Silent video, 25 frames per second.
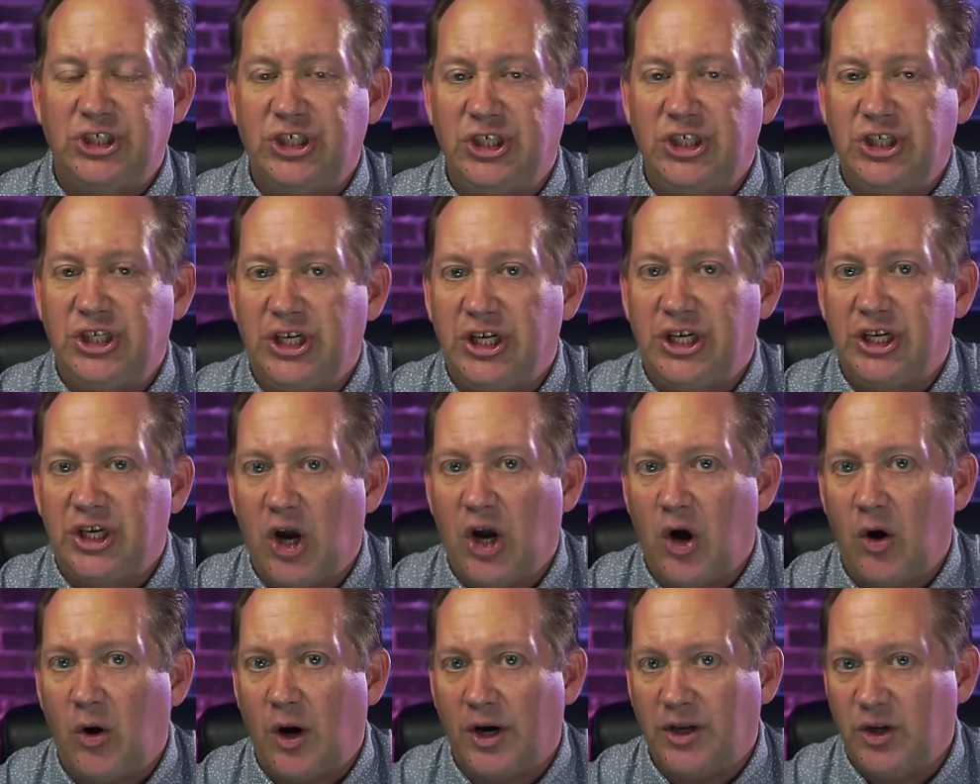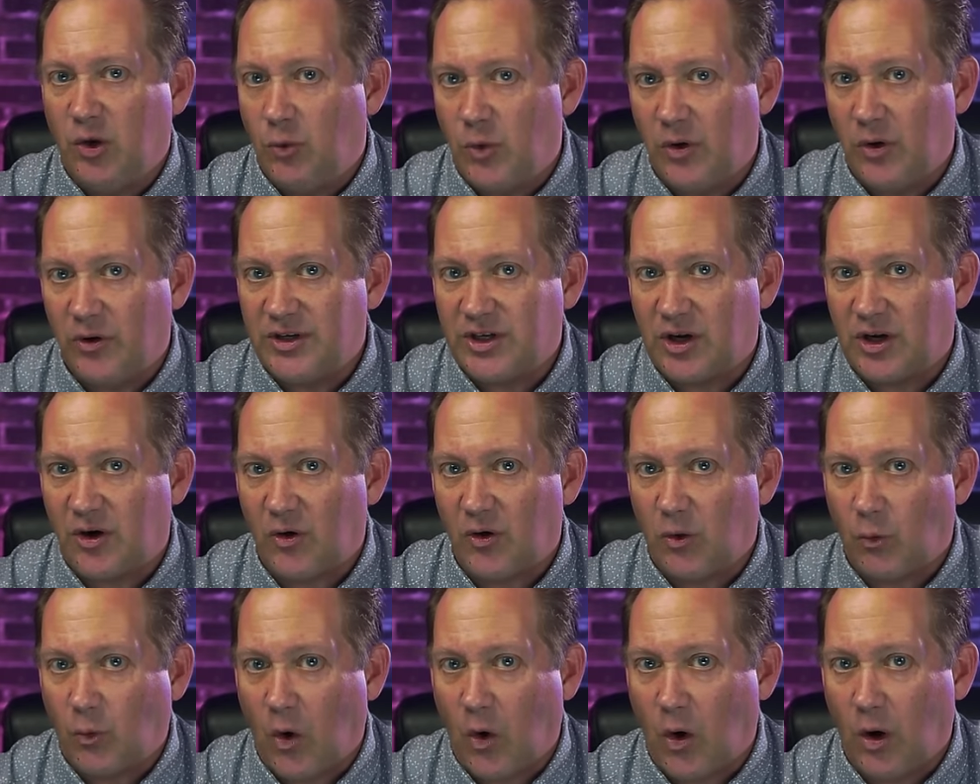you know, are you willing to go
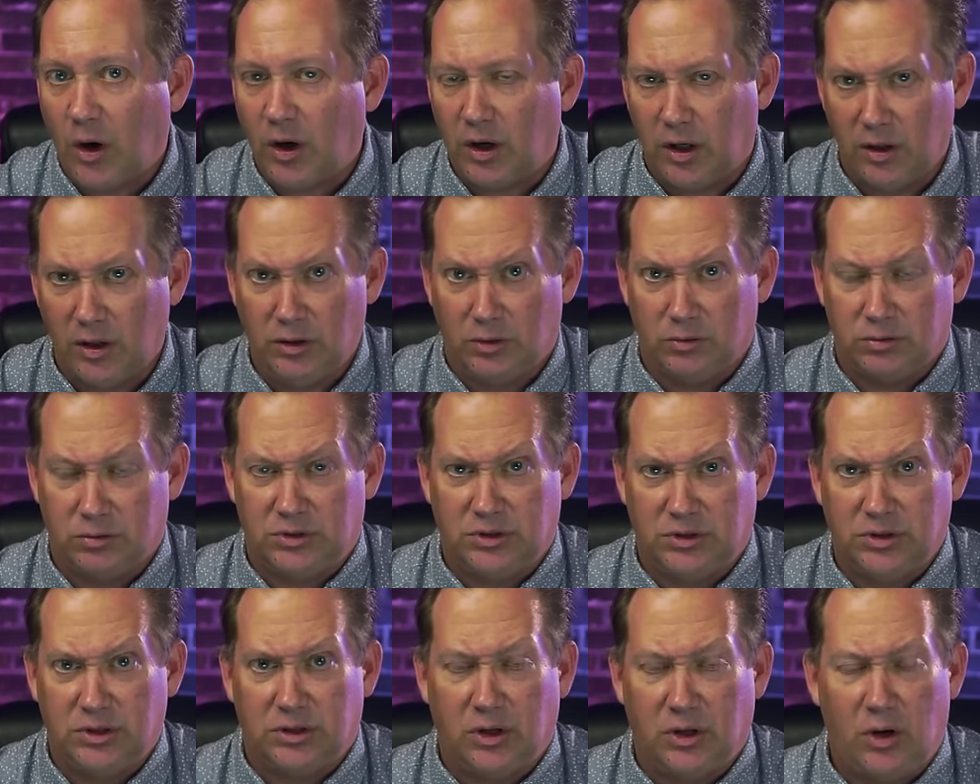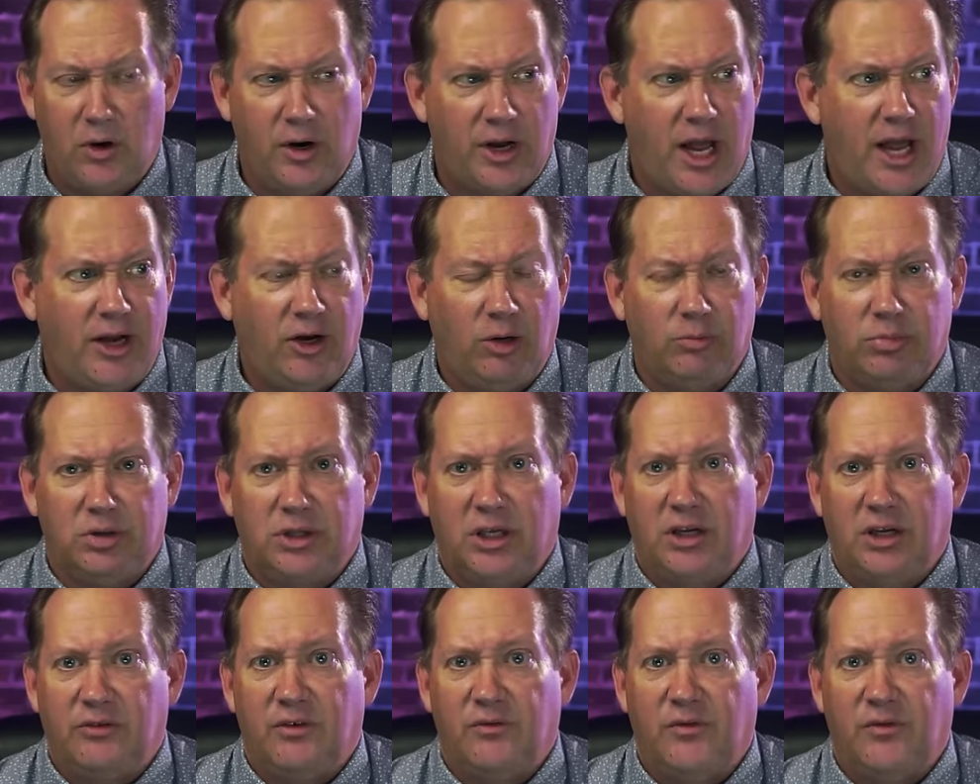to war? Oh, good Lord, I don't
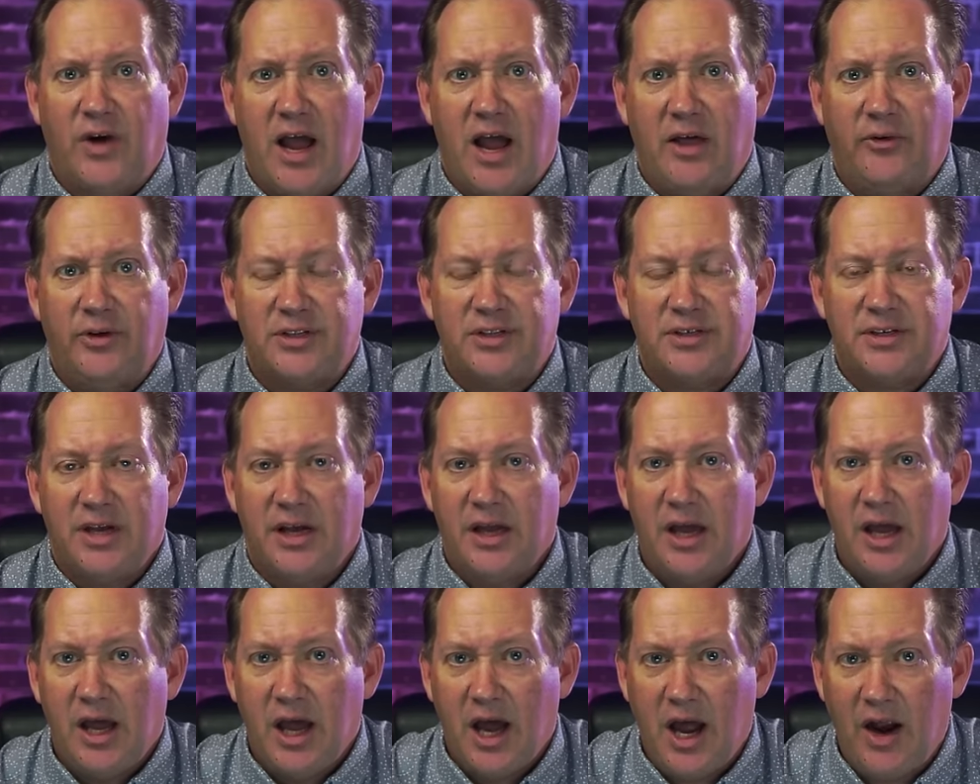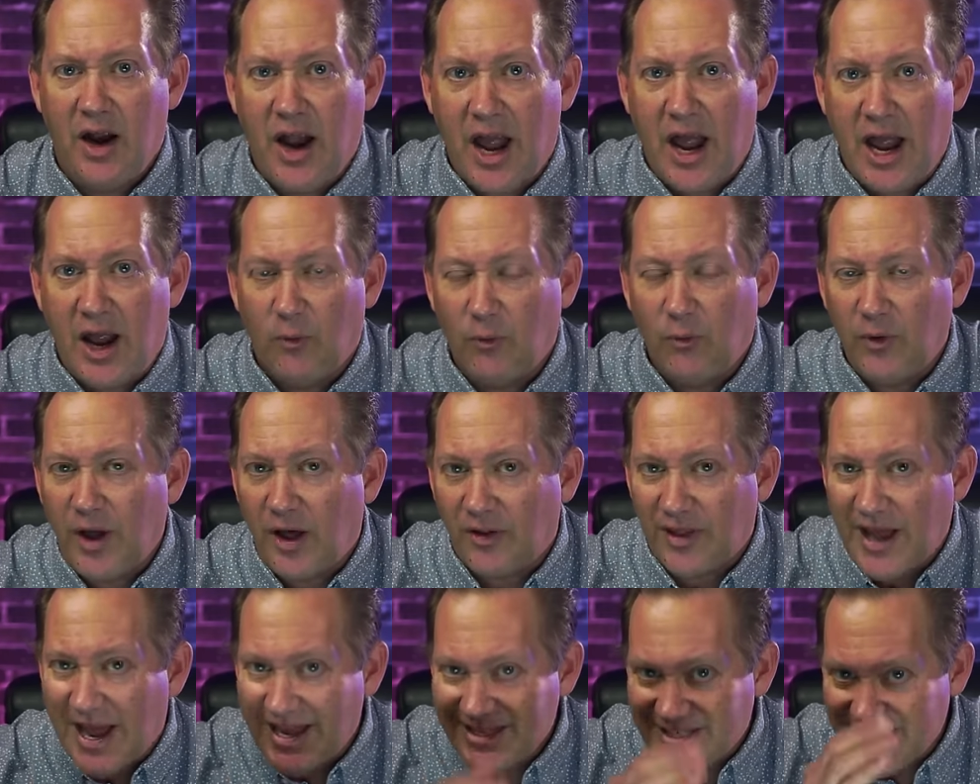believe in violence. All right, well,
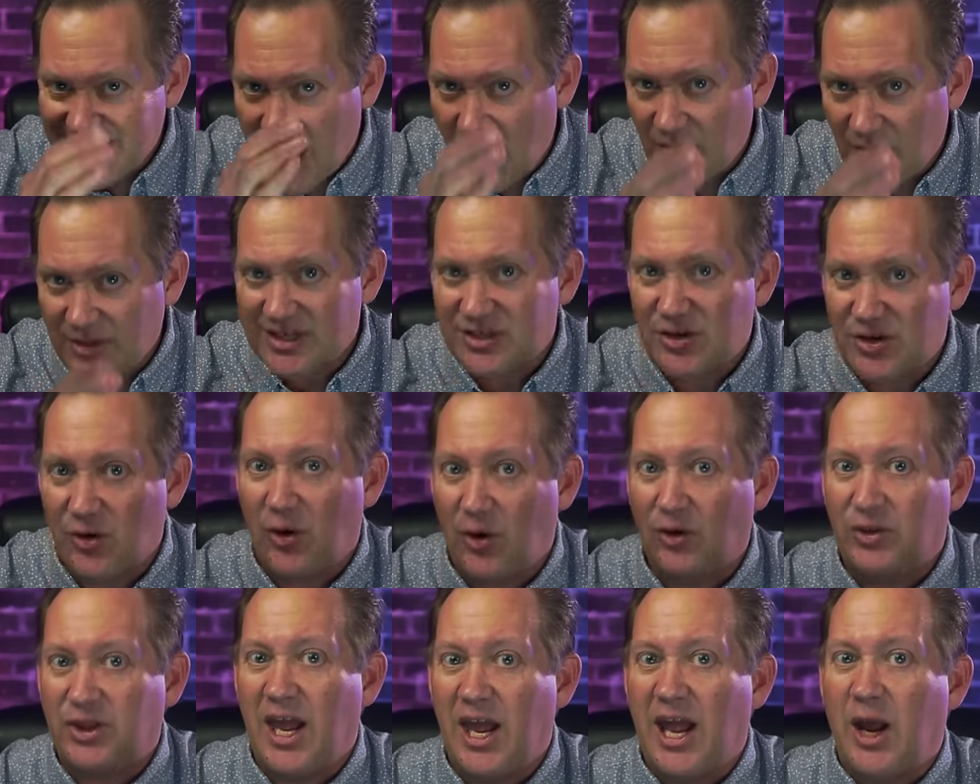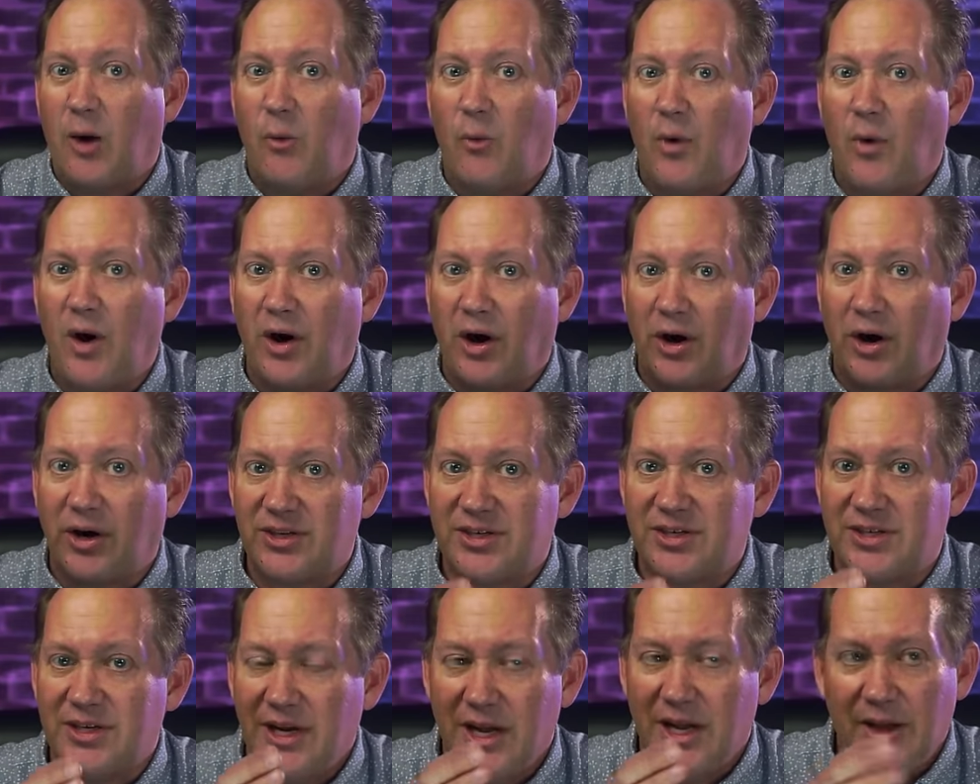that's how this whole thing
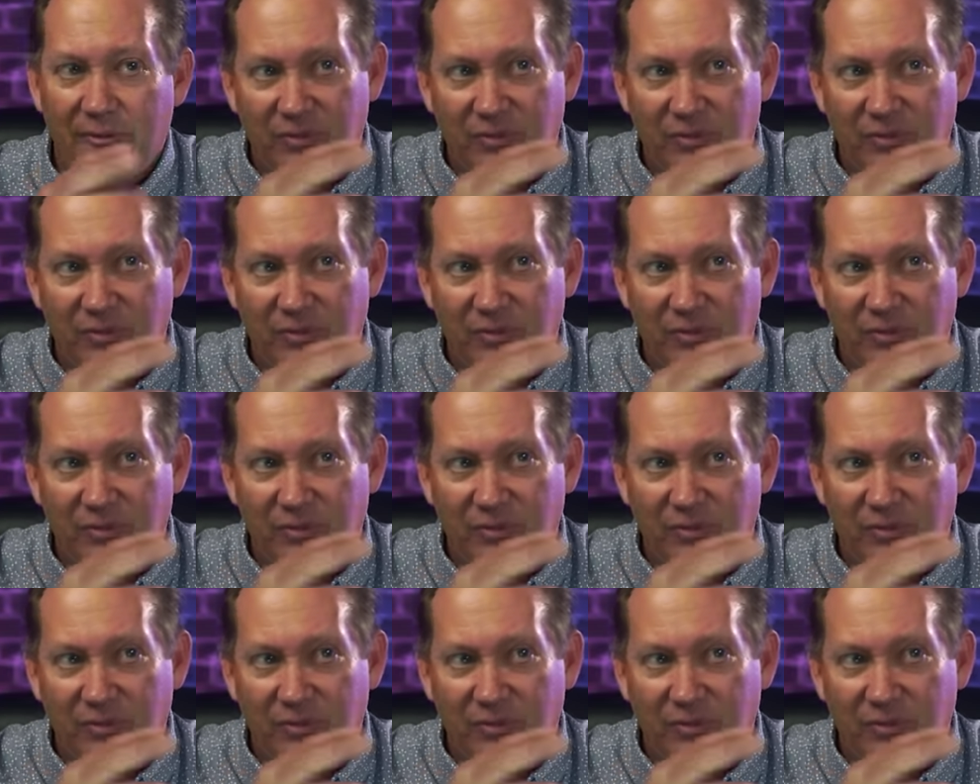works.